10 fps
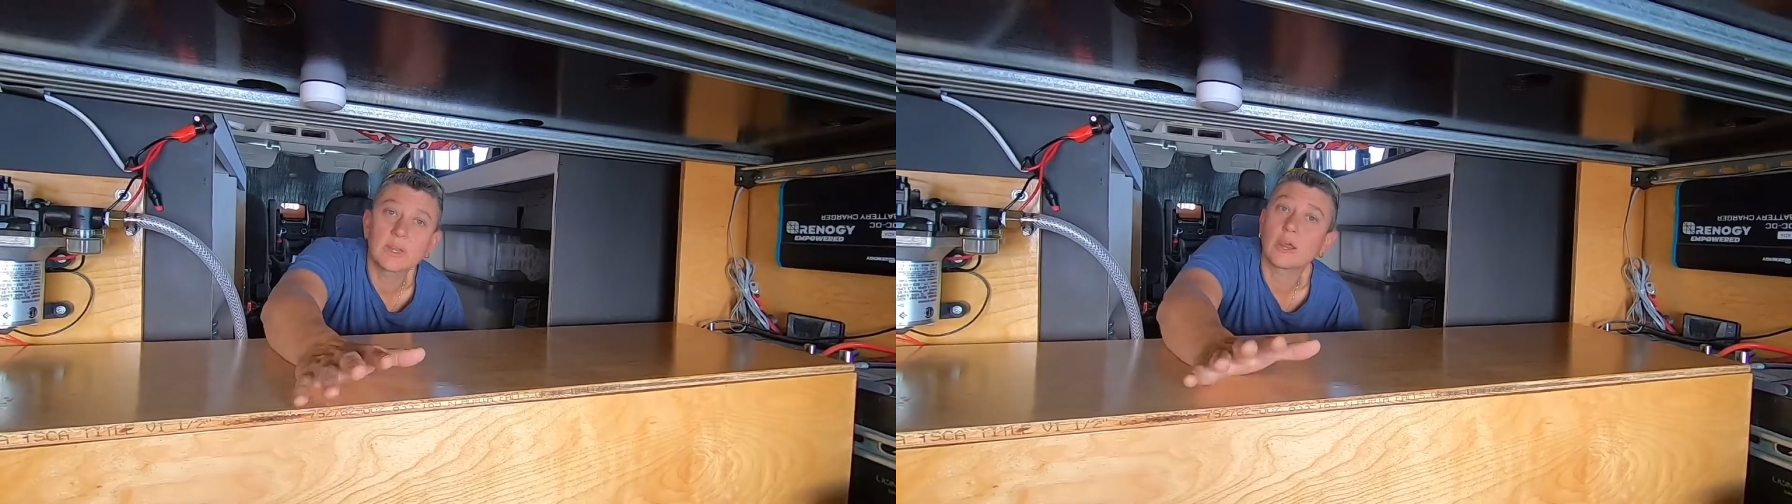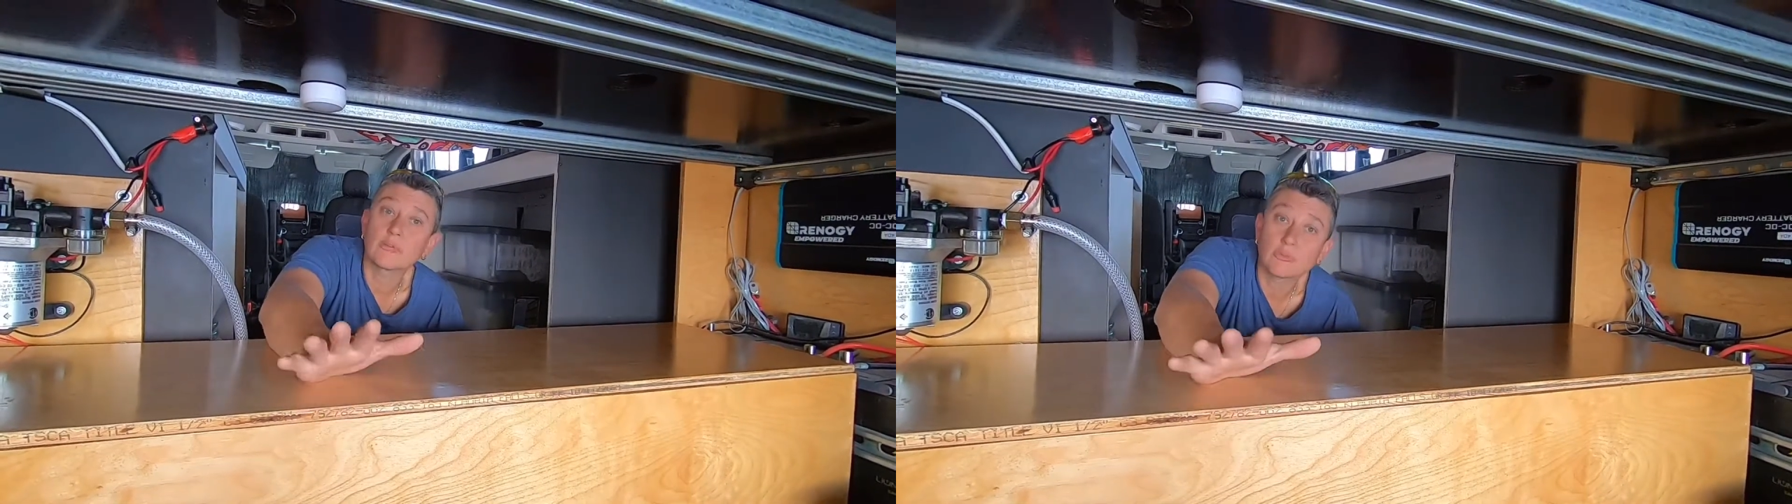
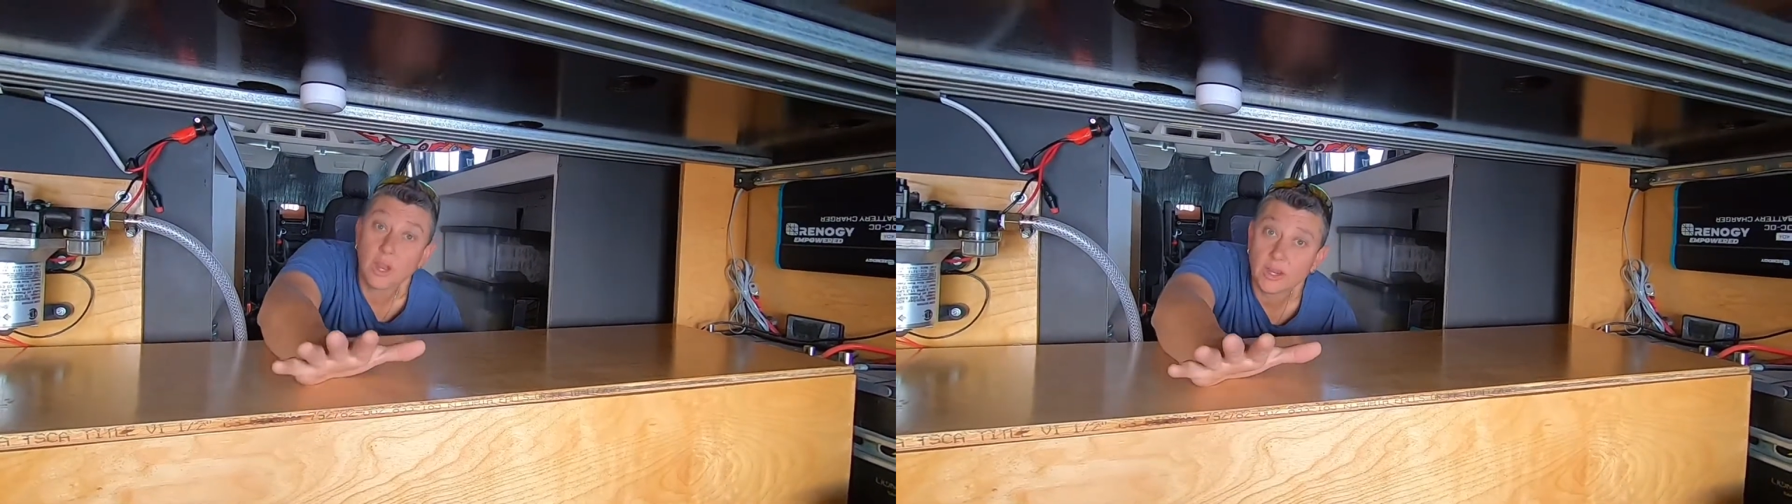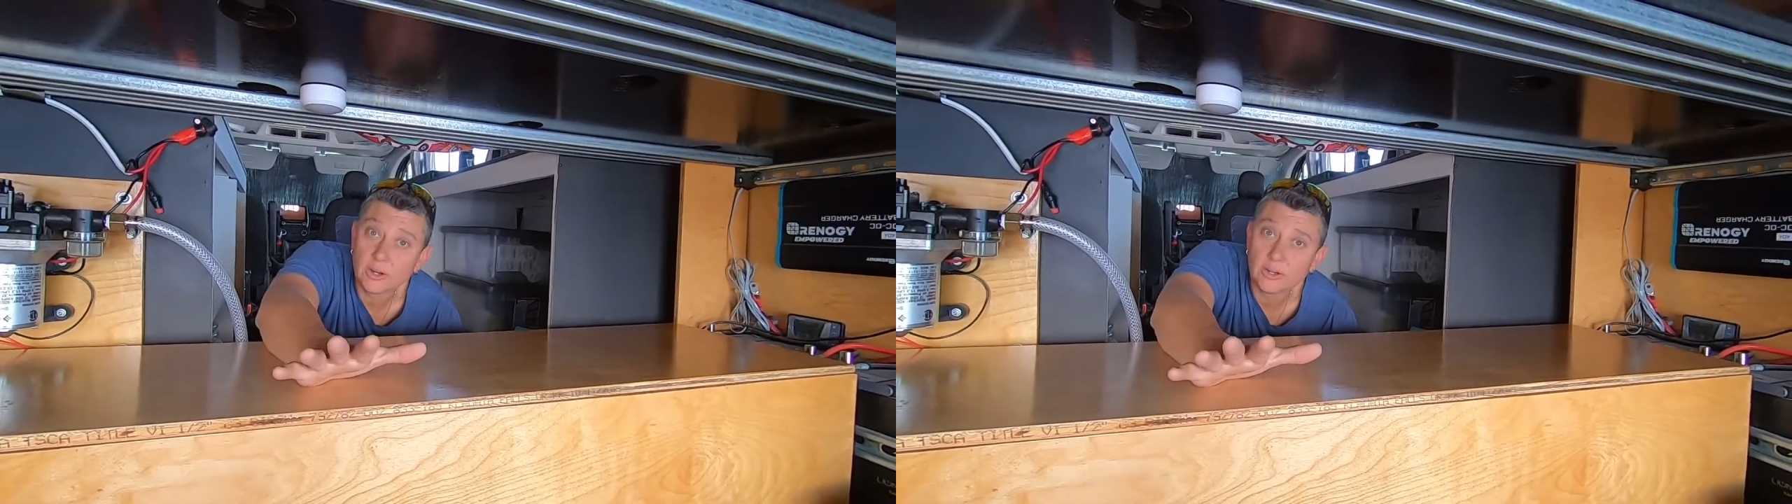an air
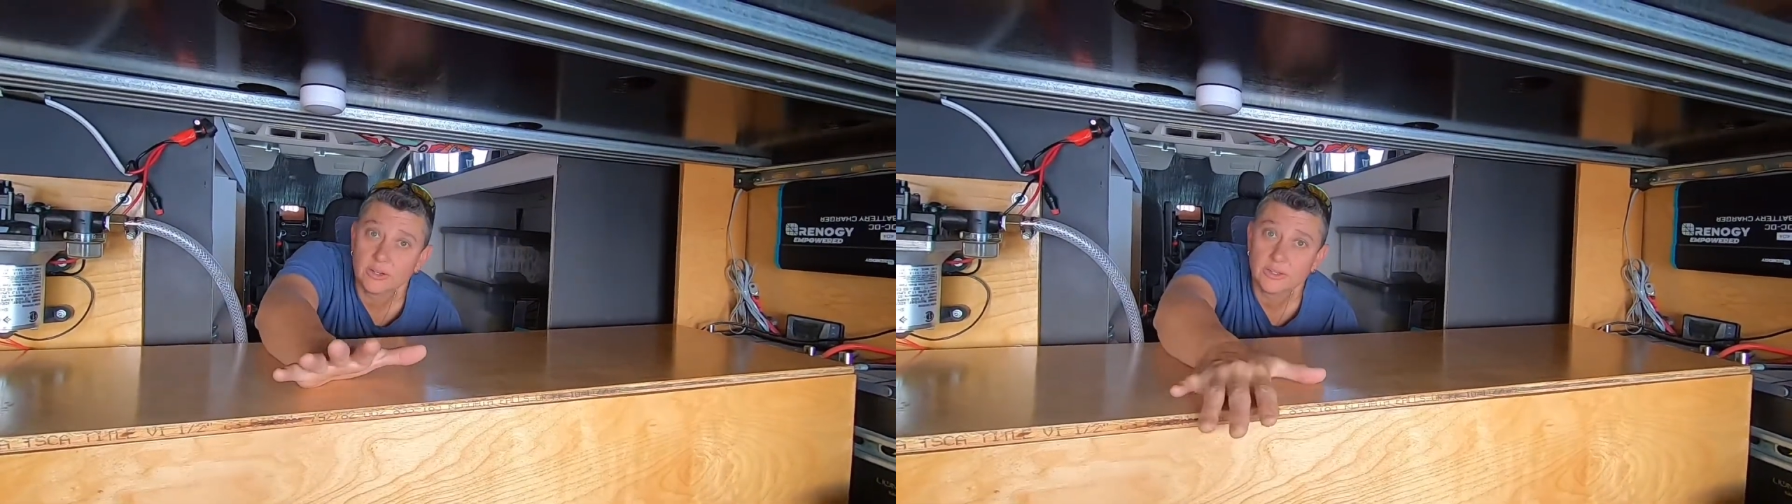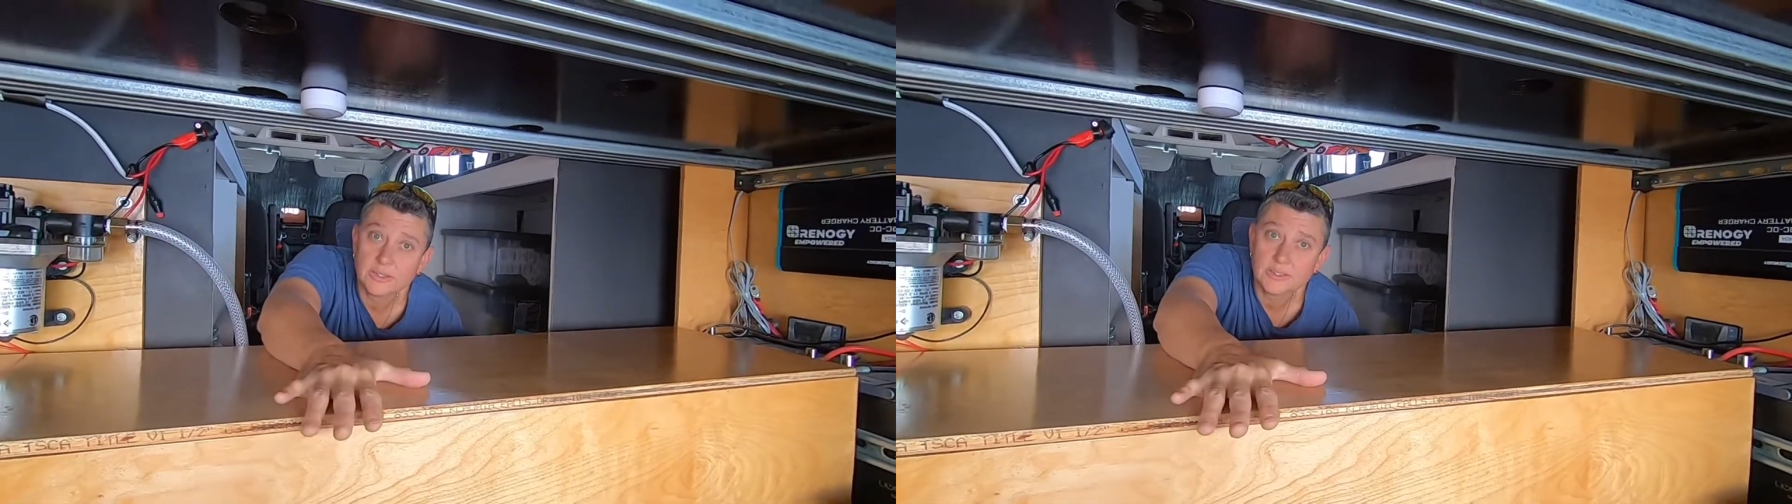fryer.
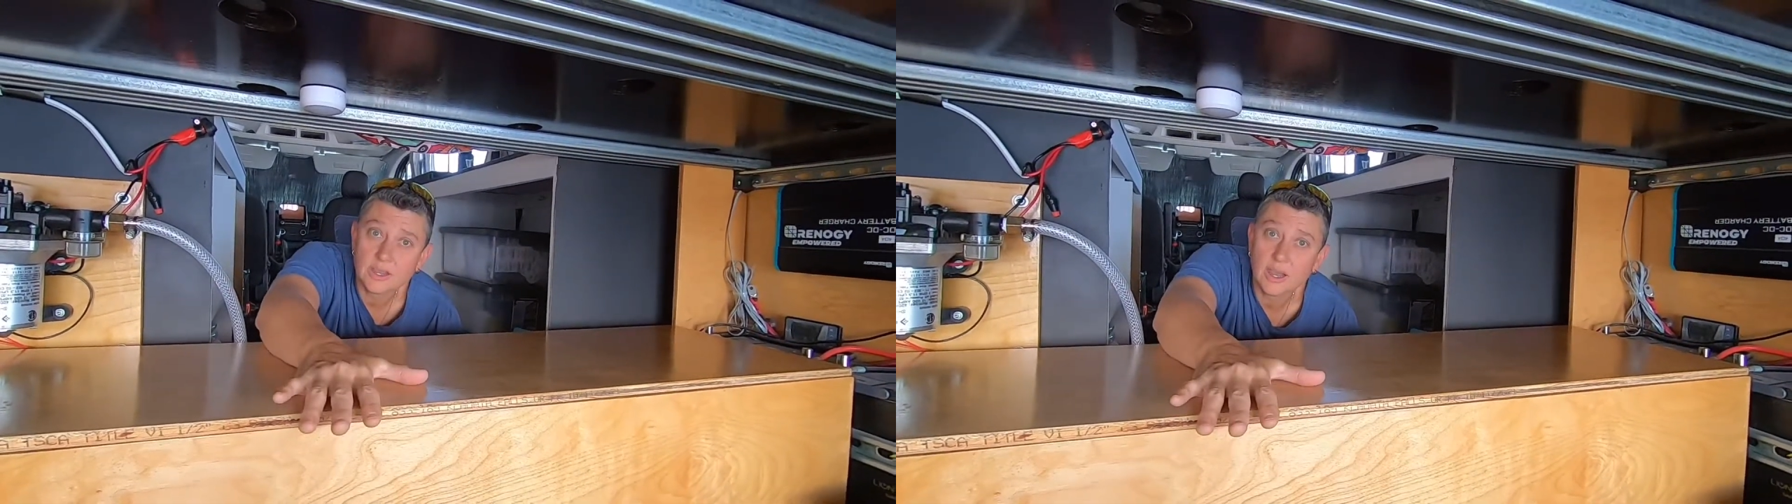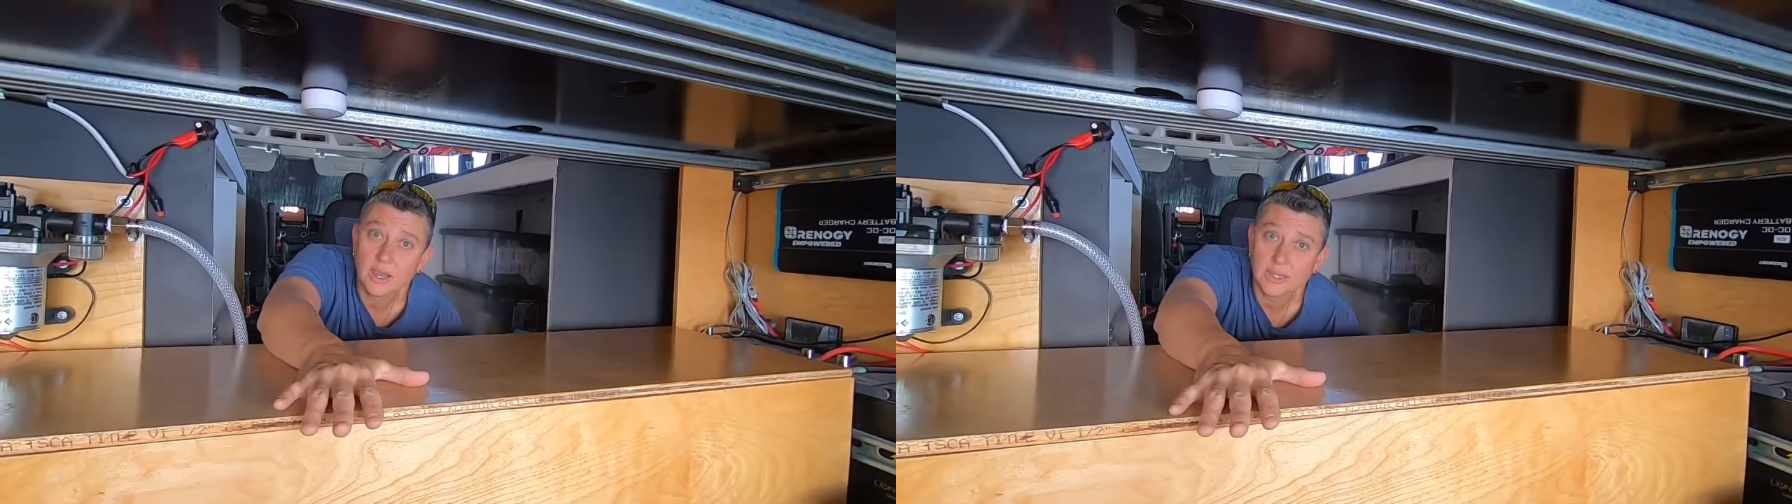It's
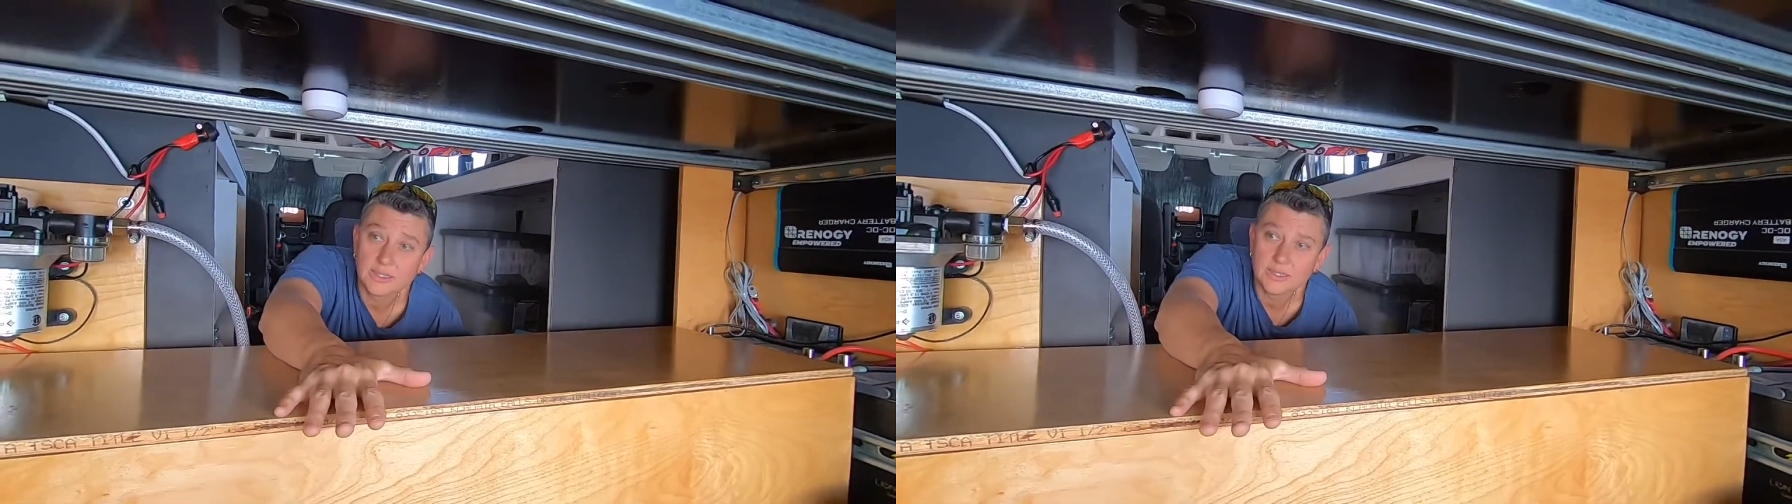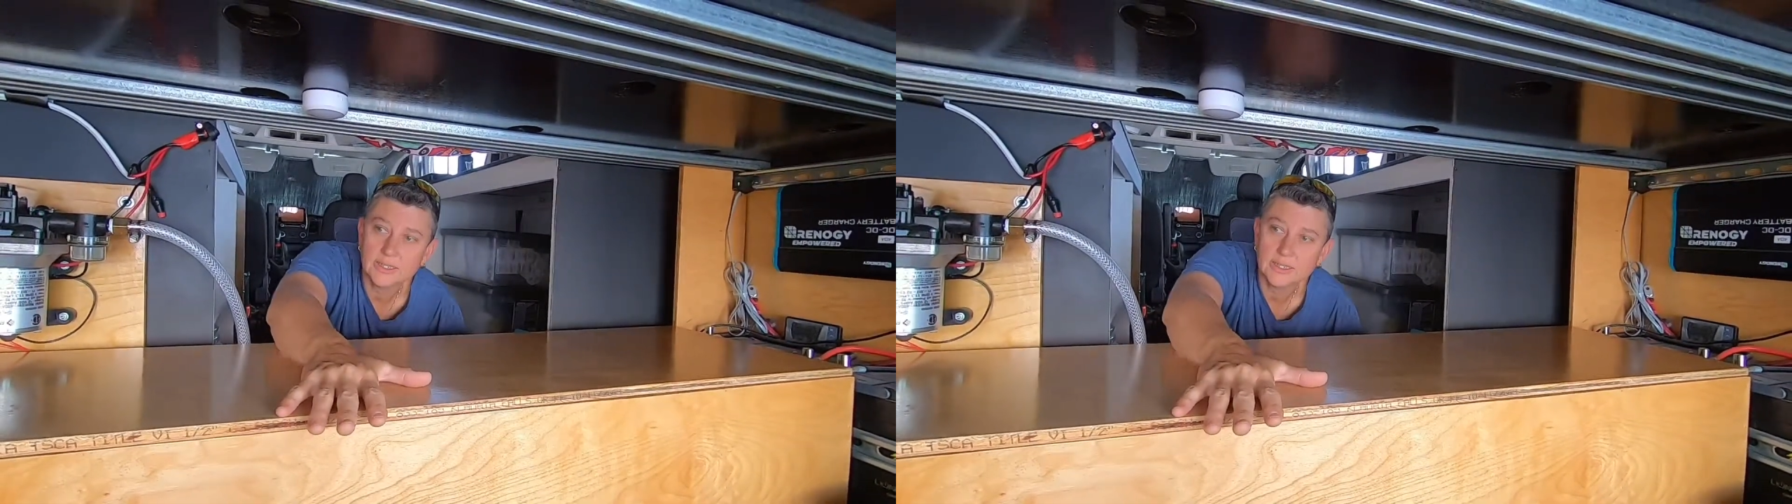hot.